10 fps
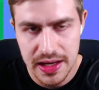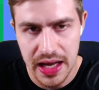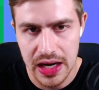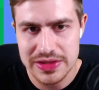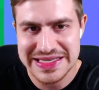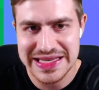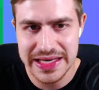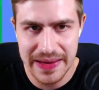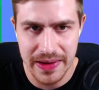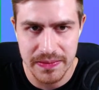And I was
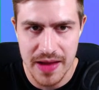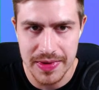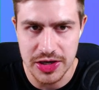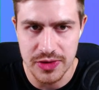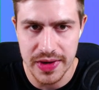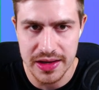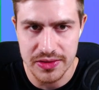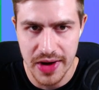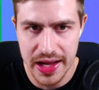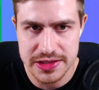thinking about maybe doing
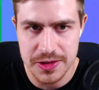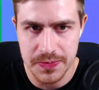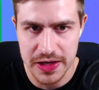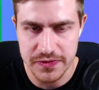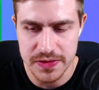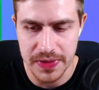Raya to Pickford,